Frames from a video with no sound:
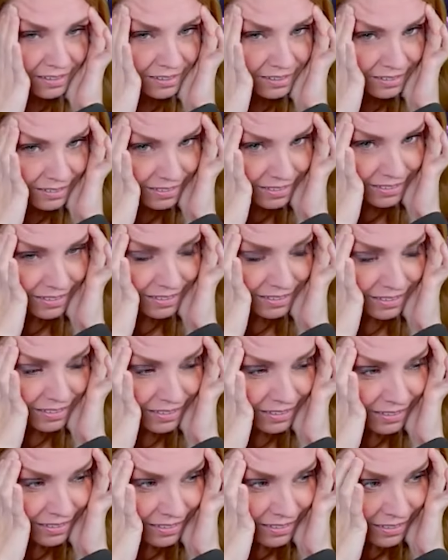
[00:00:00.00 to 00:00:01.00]

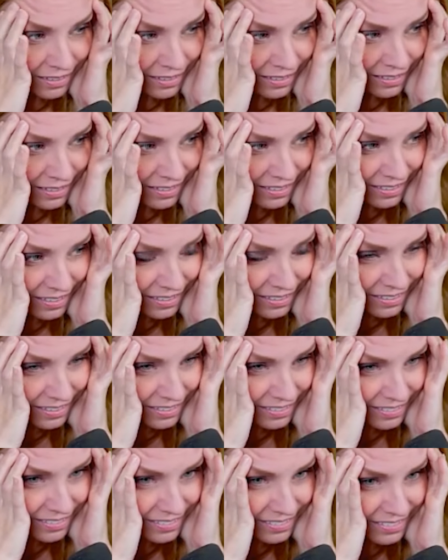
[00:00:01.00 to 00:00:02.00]

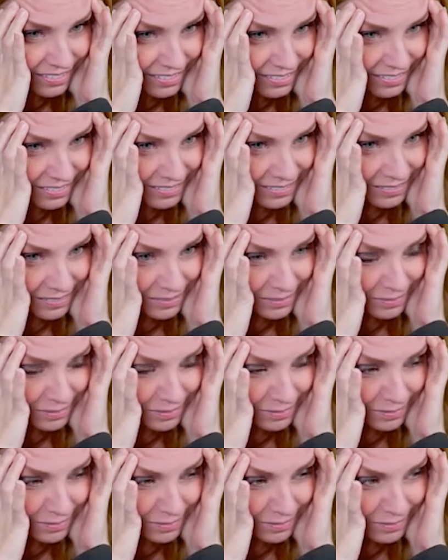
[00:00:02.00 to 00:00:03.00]

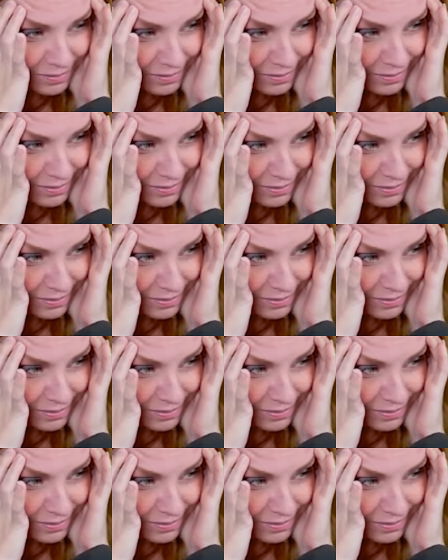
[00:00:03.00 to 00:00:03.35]
[no speech]